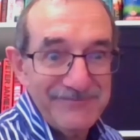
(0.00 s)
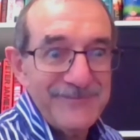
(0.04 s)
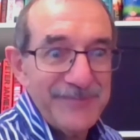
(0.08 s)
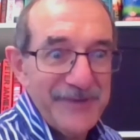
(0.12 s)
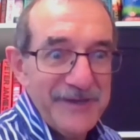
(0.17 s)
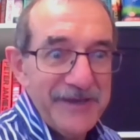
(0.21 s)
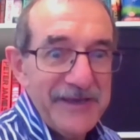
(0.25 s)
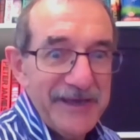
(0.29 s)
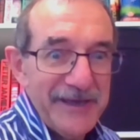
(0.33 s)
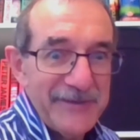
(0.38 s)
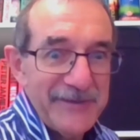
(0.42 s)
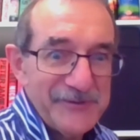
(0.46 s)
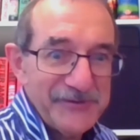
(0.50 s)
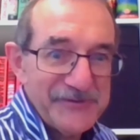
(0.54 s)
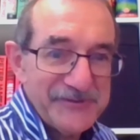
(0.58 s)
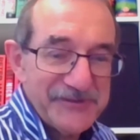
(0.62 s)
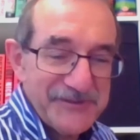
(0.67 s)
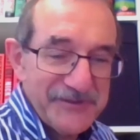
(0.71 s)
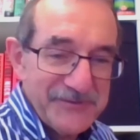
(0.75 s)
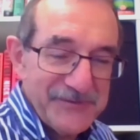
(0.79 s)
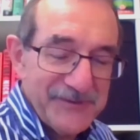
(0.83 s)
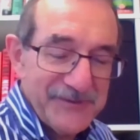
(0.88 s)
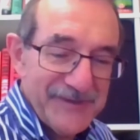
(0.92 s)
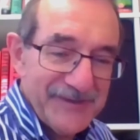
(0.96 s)
being able
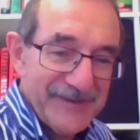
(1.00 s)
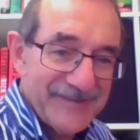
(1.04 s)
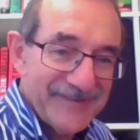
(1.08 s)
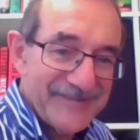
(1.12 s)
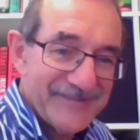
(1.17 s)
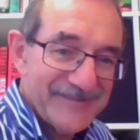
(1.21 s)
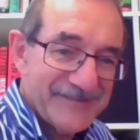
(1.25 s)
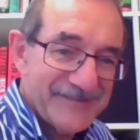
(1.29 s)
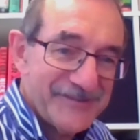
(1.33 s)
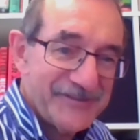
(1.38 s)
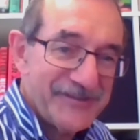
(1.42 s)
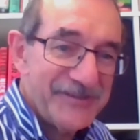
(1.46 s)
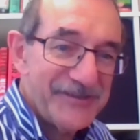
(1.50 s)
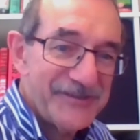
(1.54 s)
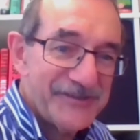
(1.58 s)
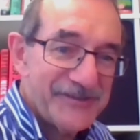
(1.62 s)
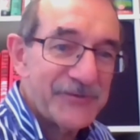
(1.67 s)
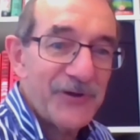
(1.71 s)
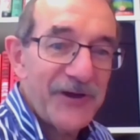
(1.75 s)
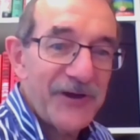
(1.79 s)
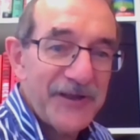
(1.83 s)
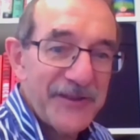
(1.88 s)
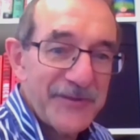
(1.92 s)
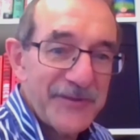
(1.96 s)
to
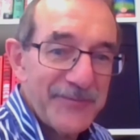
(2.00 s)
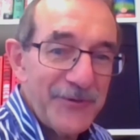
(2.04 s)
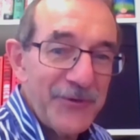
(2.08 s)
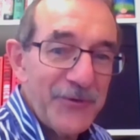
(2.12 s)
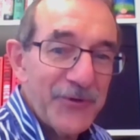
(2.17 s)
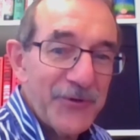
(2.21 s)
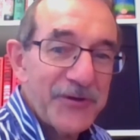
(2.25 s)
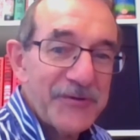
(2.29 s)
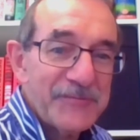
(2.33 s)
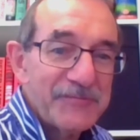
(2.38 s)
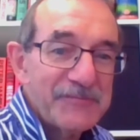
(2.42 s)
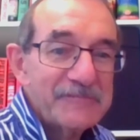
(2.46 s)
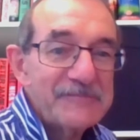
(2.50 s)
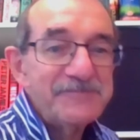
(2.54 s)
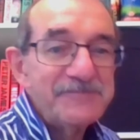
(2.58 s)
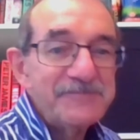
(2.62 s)
write the book.